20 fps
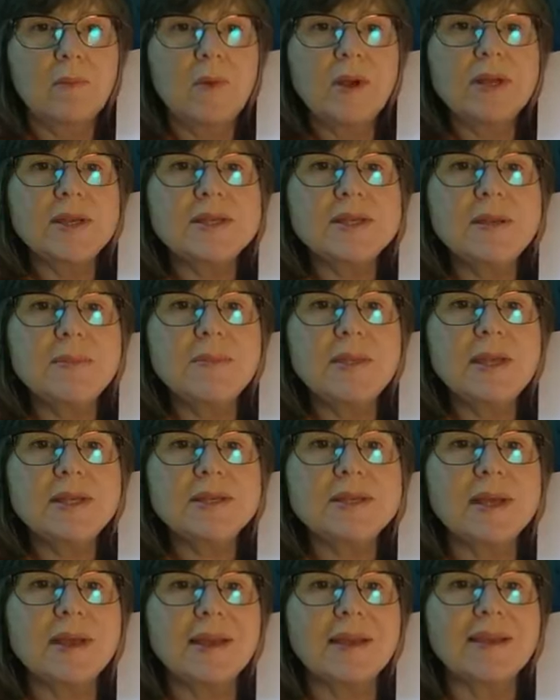What is it
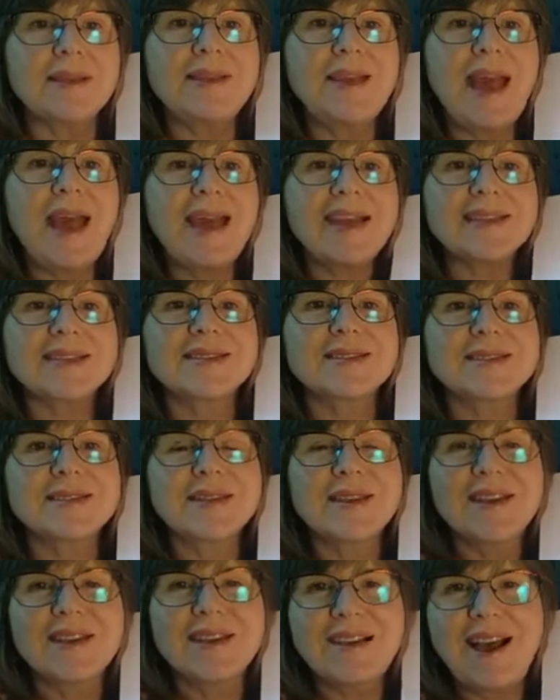missing?
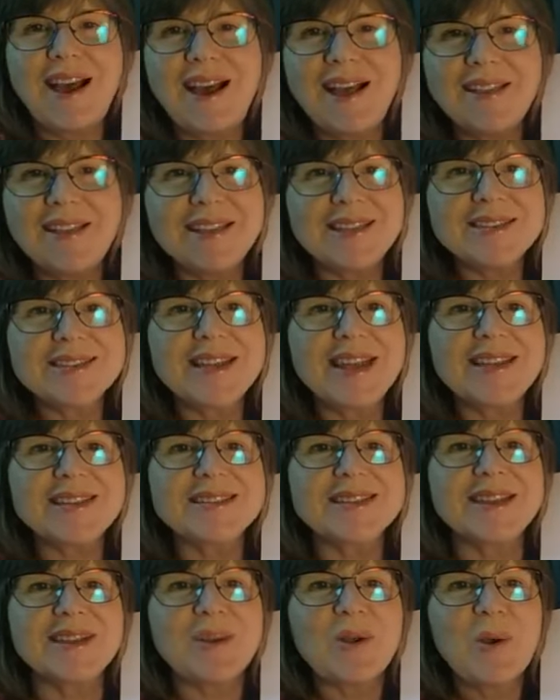Yes, Kylie
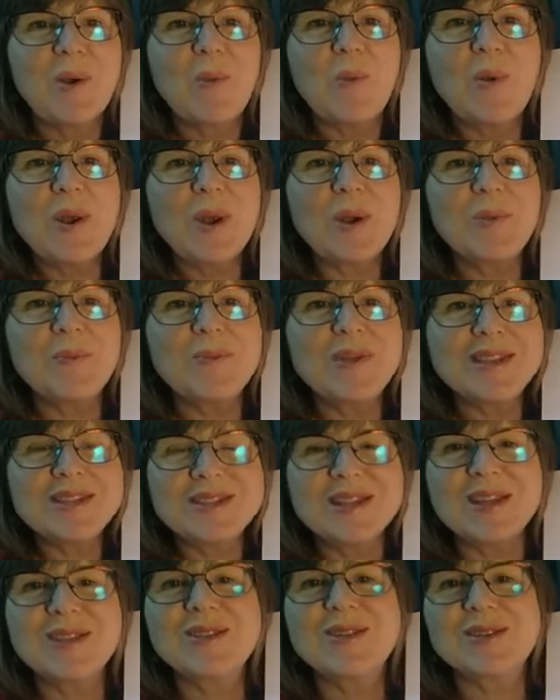says it. We are
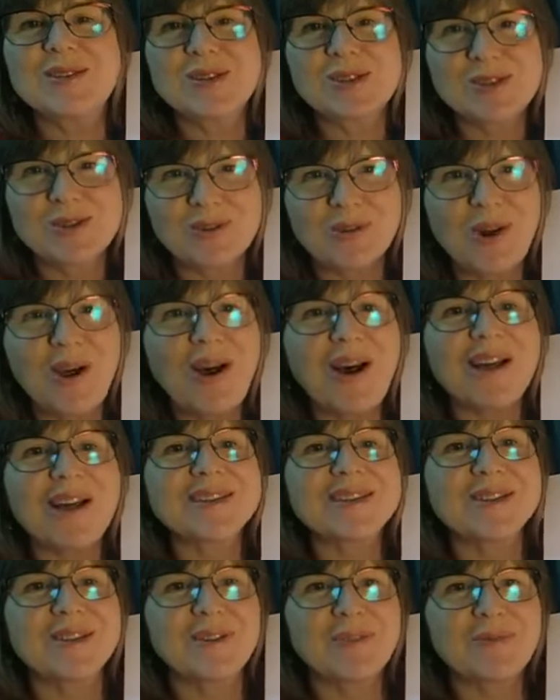missing the straw
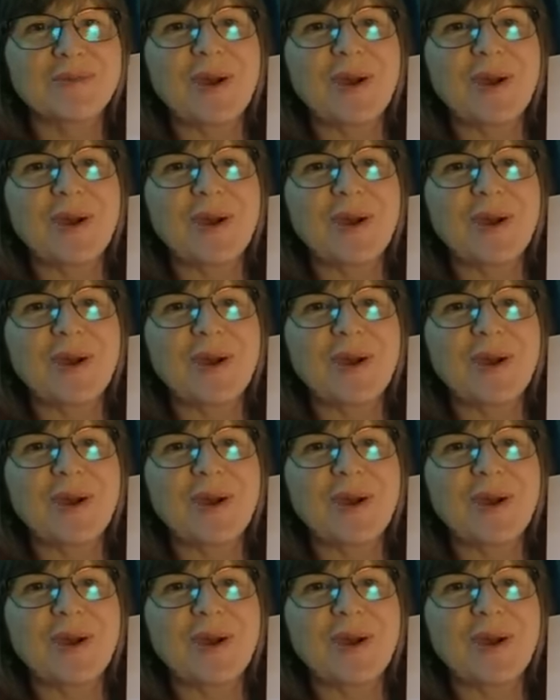to the